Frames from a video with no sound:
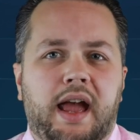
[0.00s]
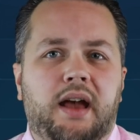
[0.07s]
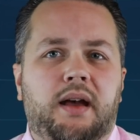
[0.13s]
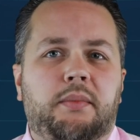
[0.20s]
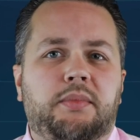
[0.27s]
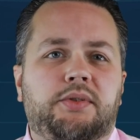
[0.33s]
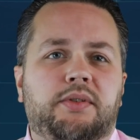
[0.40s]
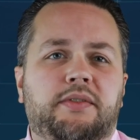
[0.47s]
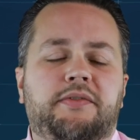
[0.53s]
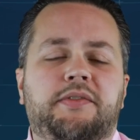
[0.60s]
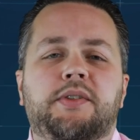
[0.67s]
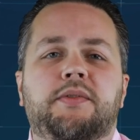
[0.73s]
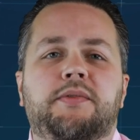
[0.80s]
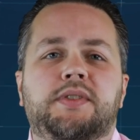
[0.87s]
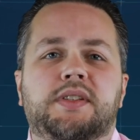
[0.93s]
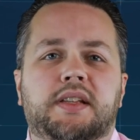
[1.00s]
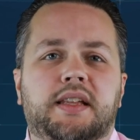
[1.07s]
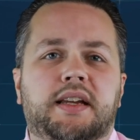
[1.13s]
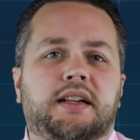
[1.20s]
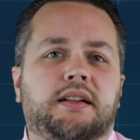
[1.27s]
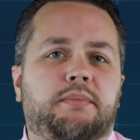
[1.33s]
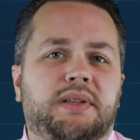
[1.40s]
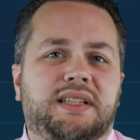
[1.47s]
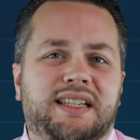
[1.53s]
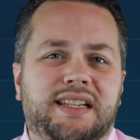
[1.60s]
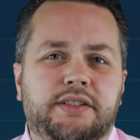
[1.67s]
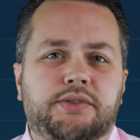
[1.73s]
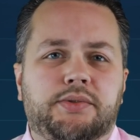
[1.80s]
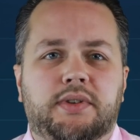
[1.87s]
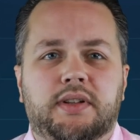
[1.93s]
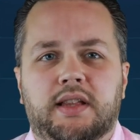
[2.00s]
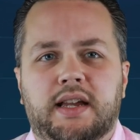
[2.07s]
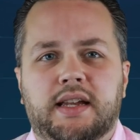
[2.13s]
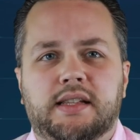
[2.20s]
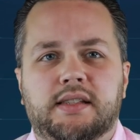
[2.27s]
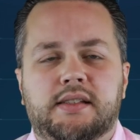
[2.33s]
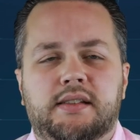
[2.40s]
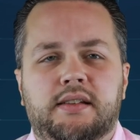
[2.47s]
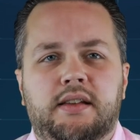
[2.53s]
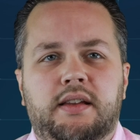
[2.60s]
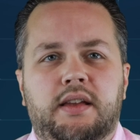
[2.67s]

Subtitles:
app to a few select potential clients.